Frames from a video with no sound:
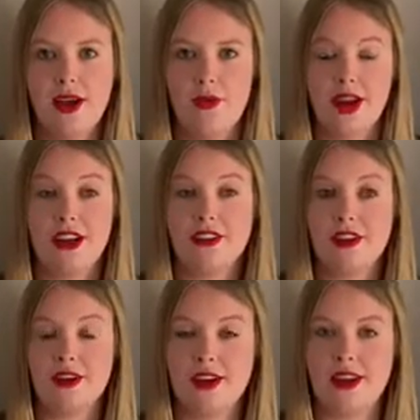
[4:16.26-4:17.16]
We're going to
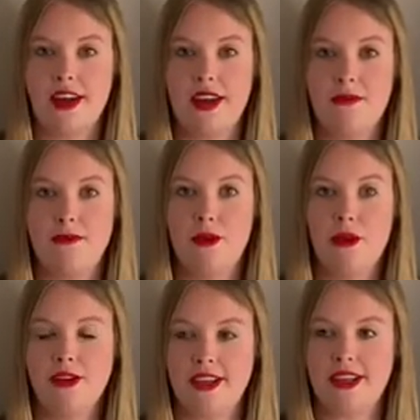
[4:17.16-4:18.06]
look in
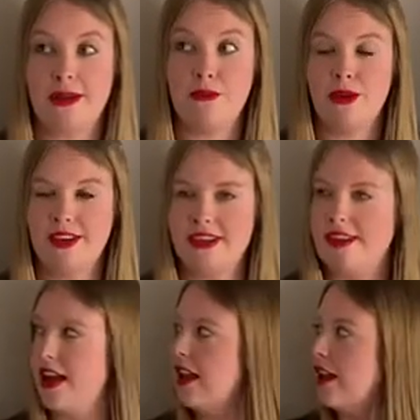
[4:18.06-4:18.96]
more
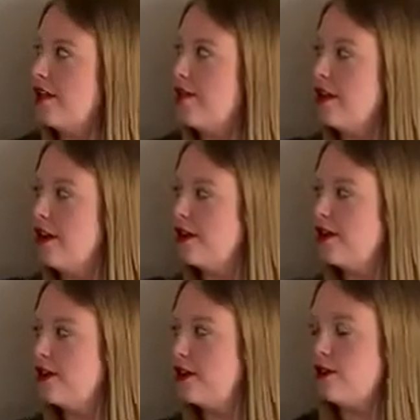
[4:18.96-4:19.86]
detail at the
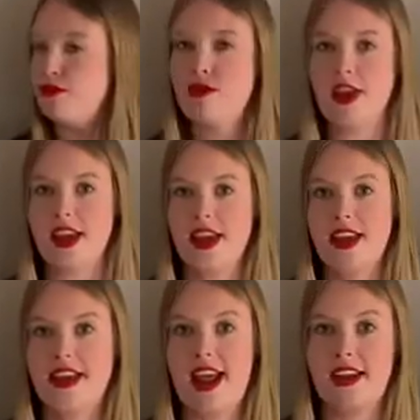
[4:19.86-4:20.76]
first 3
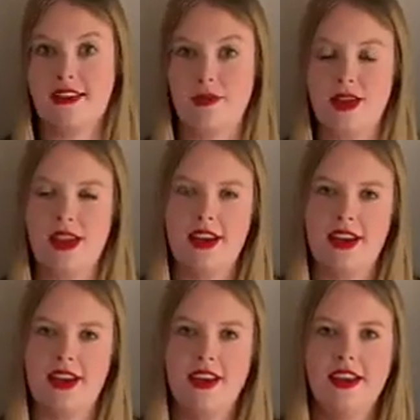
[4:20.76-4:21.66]
next week.
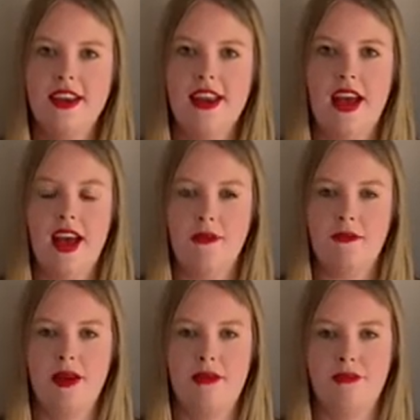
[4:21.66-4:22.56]

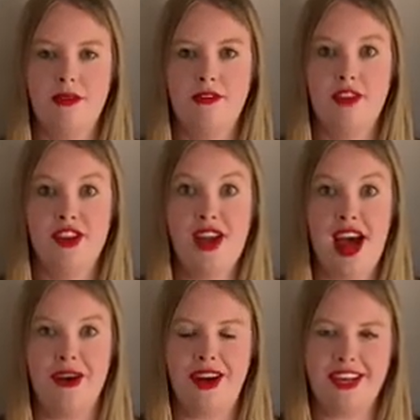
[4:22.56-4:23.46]
But for
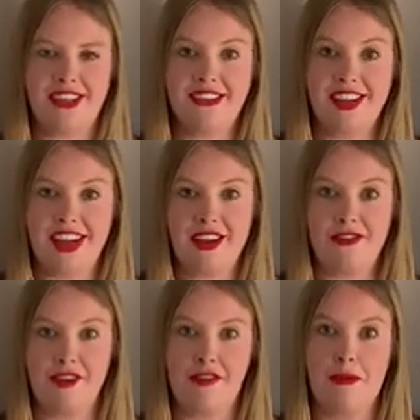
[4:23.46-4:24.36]
now, I'm going to see if
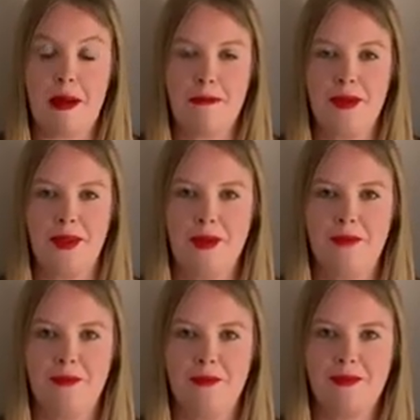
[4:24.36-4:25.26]
you've remembered them.
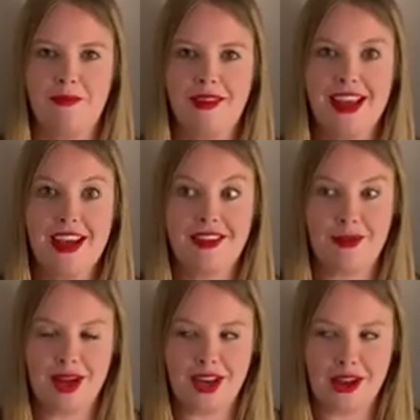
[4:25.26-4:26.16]
So we're
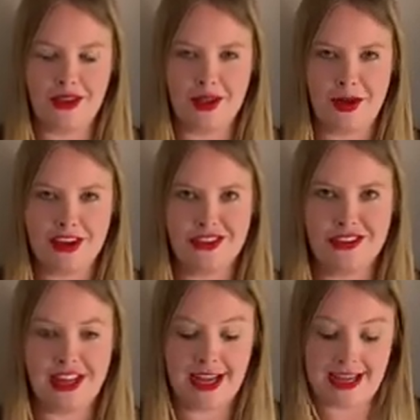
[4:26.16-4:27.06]
going to go through the
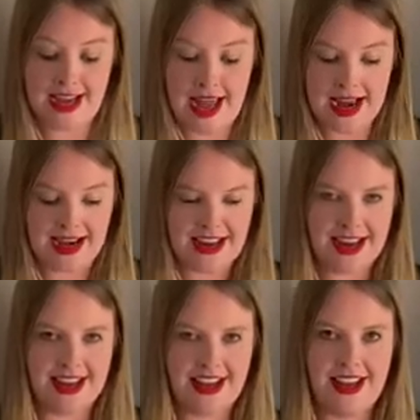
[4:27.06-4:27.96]
question again
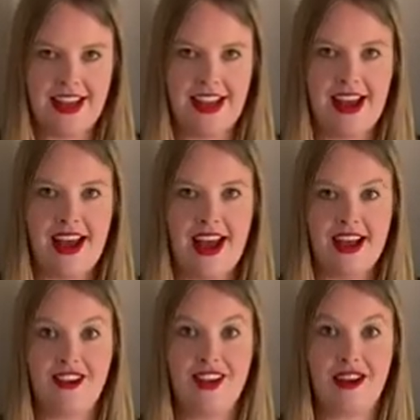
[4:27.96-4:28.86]

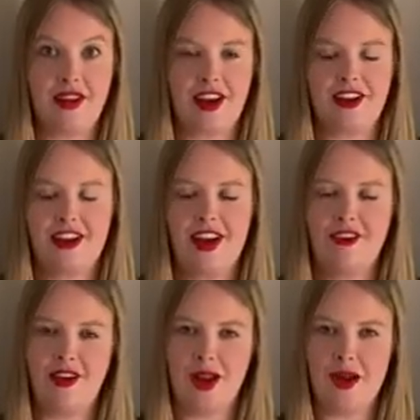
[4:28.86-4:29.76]
and see if you can
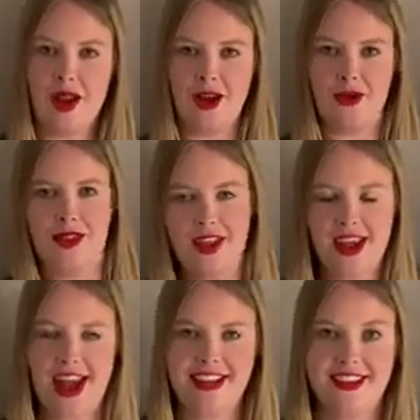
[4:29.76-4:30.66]
follow along with
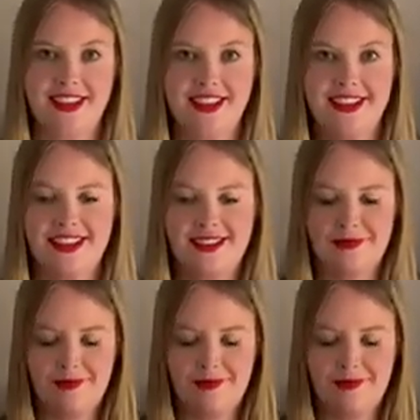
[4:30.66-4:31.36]
the answers.